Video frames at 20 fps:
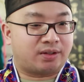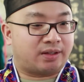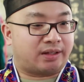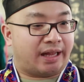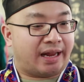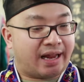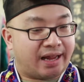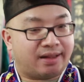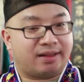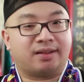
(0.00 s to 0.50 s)

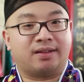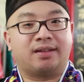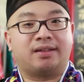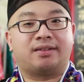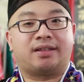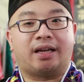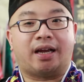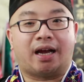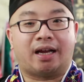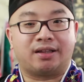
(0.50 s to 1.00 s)
Then
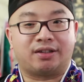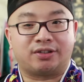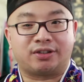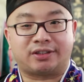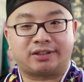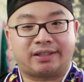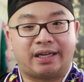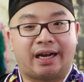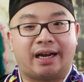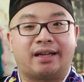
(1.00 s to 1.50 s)
they
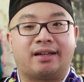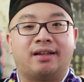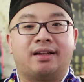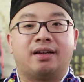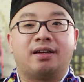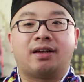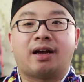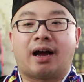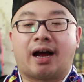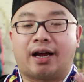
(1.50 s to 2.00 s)
understand,
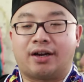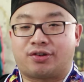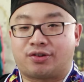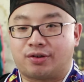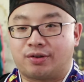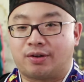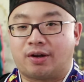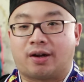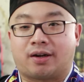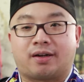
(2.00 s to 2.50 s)
I
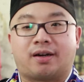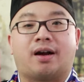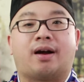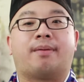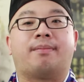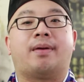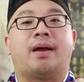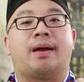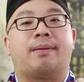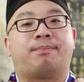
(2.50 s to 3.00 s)
should not
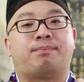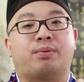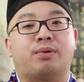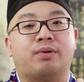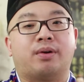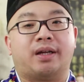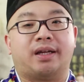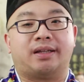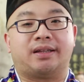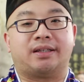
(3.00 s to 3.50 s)
come and
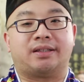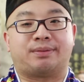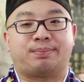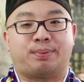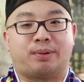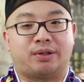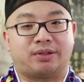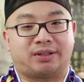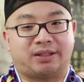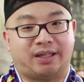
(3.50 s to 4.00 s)
bully this
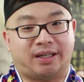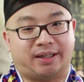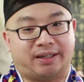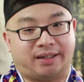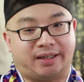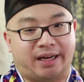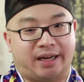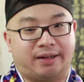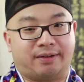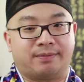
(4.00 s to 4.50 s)
person
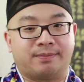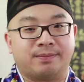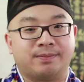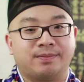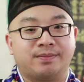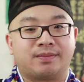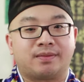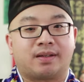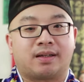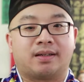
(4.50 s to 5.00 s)
again.
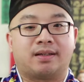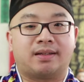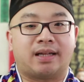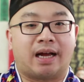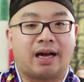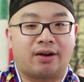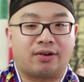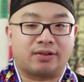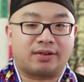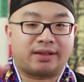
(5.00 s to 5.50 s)

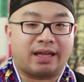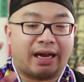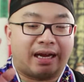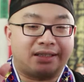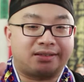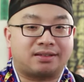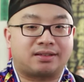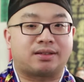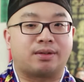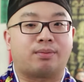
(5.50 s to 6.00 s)
Now,
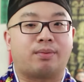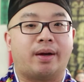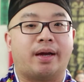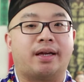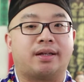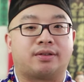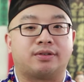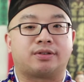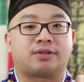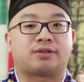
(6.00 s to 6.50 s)
that's the
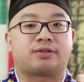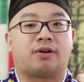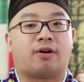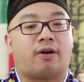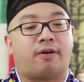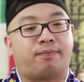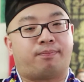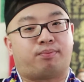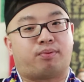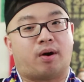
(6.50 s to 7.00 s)
way to
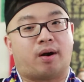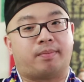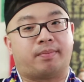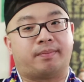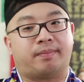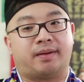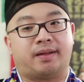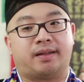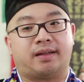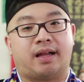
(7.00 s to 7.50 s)
solve
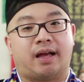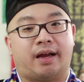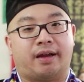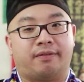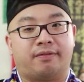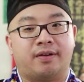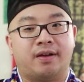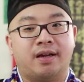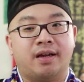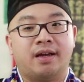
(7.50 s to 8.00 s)
problem in
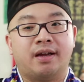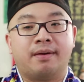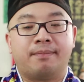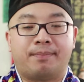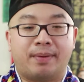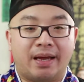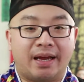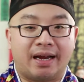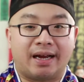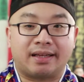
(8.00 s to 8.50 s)
life.
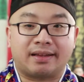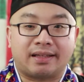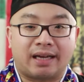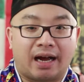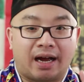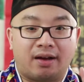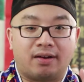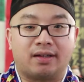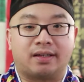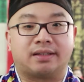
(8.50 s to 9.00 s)
Being a
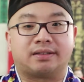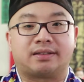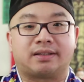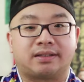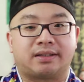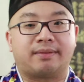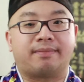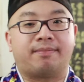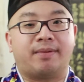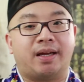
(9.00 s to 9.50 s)
Taoist
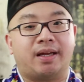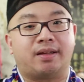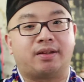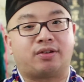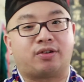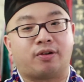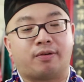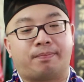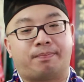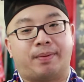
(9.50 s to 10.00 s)
doesn't mean
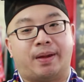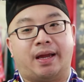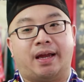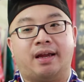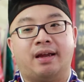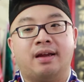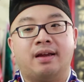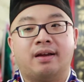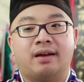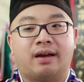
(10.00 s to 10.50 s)
to
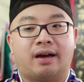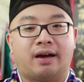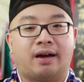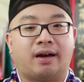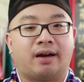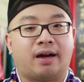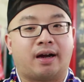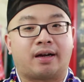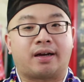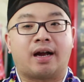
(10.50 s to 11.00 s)
be
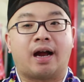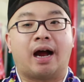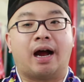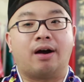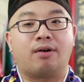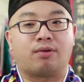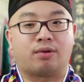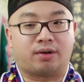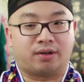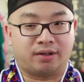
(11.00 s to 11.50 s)
a
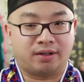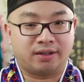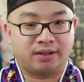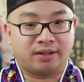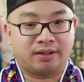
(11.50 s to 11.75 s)
coward,